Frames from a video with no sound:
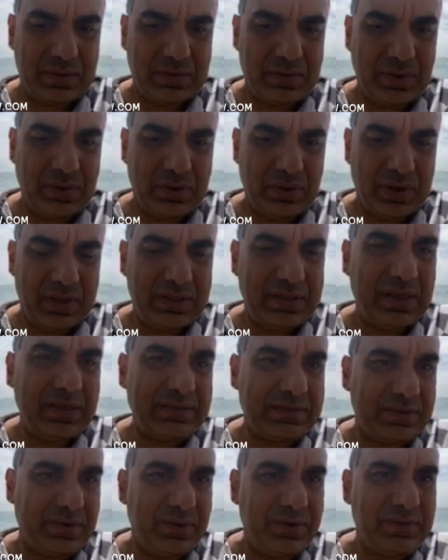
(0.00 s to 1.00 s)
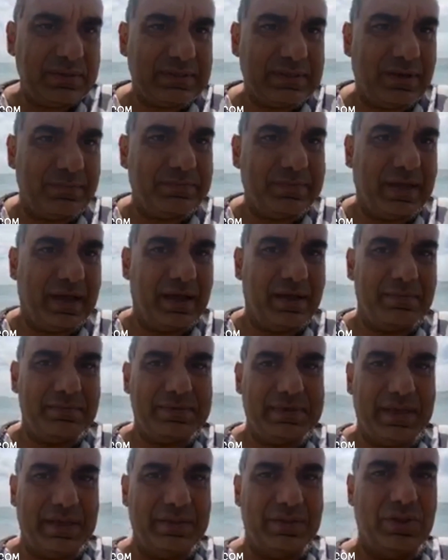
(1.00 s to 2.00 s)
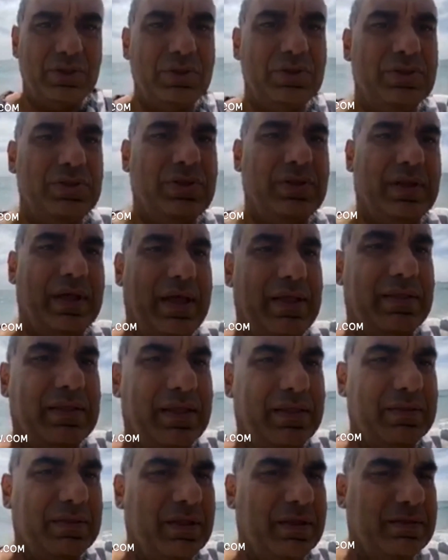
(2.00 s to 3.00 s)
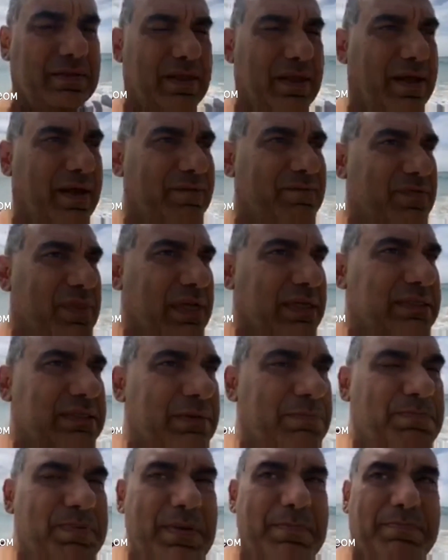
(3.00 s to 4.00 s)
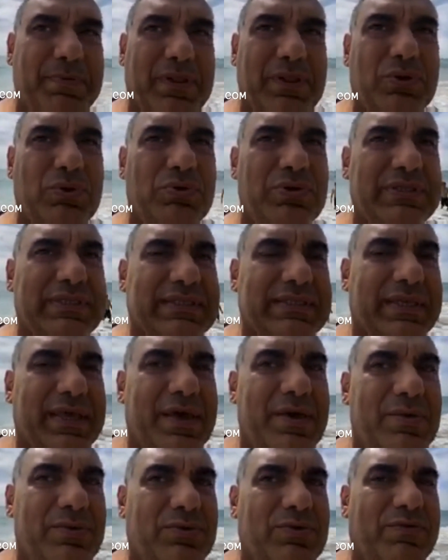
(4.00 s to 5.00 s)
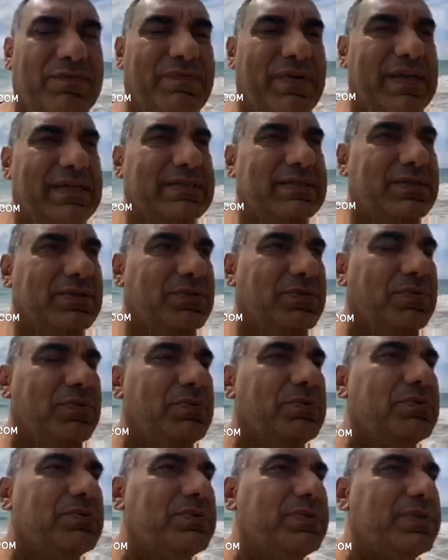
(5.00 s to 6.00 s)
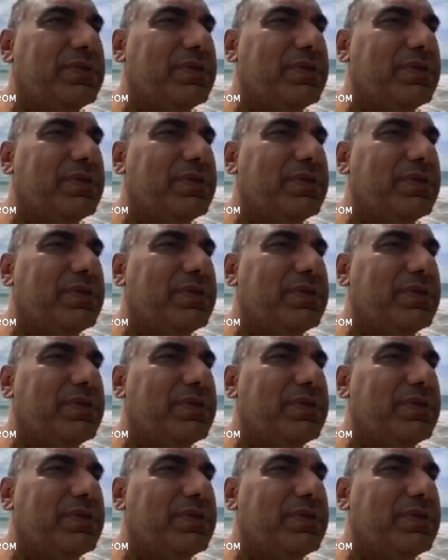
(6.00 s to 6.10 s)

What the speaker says: you know, it does hurt sometimes. I see people who are scared to face the truth.